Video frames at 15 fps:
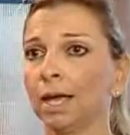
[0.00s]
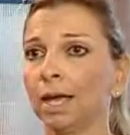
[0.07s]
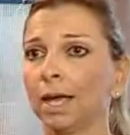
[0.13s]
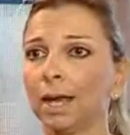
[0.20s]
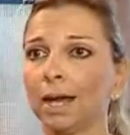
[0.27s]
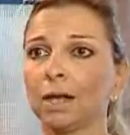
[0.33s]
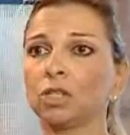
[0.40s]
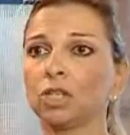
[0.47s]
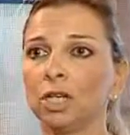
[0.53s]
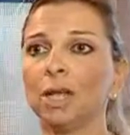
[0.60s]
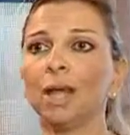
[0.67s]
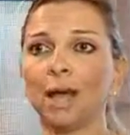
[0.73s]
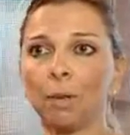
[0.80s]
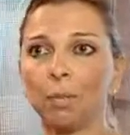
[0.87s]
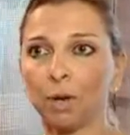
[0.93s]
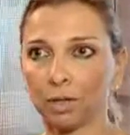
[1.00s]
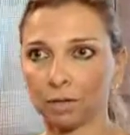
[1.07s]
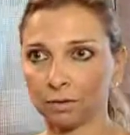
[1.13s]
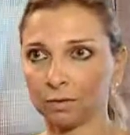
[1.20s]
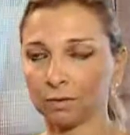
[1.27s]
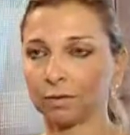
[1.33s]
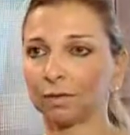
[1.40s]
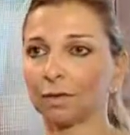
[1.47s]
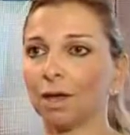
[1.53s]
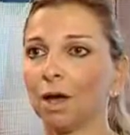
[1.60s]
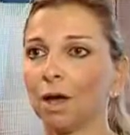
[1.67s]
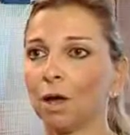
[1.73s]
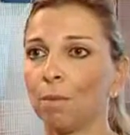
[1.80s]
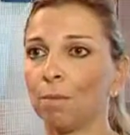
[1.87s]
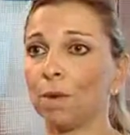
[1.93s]
can actually help us
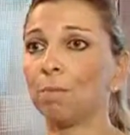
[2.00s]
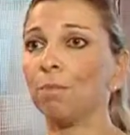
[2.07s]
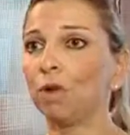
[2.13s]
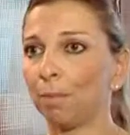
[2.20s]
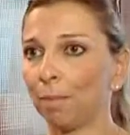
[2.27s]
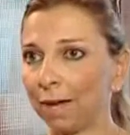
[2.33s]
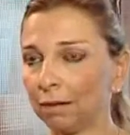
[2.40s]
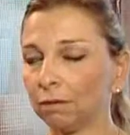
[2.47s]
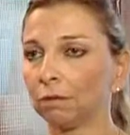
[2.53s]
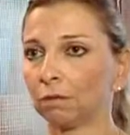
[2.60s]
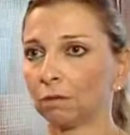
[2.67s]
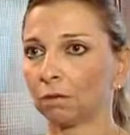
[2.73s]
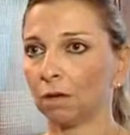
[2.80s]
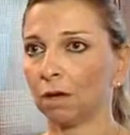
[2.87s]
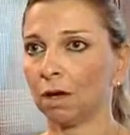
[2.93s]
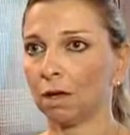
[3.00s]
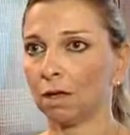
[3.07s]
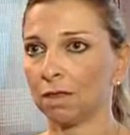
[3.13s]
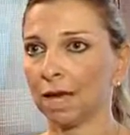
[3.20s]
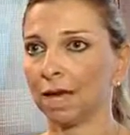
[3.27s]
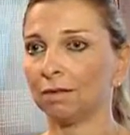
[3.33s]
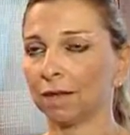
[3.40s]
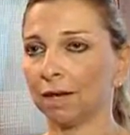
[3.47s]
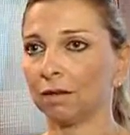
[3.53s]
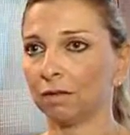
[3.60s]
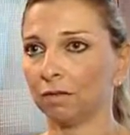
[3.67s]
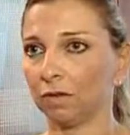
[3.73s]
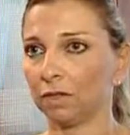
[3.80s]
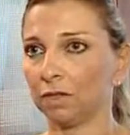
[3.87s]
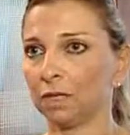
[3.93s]
implement that
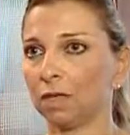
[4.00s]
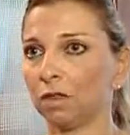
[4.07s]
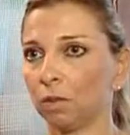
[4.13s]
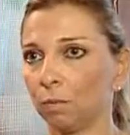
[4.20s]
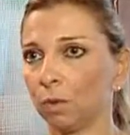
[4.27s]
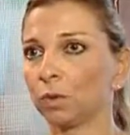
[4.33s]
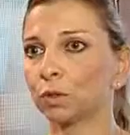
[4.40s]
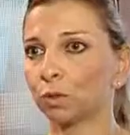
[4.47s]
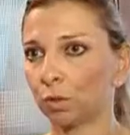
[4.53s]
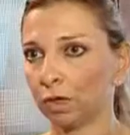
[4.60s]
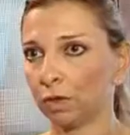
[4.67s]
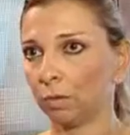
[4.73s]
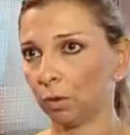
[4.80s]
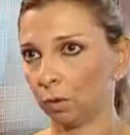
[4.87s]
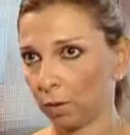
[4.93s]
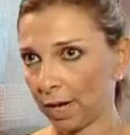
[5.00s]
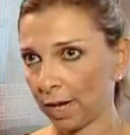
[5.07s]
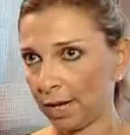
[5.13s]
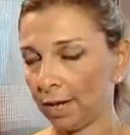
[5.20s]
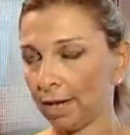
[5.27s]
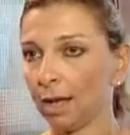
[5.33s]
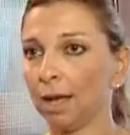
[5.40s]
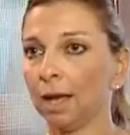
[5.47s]
activity in the most credible way.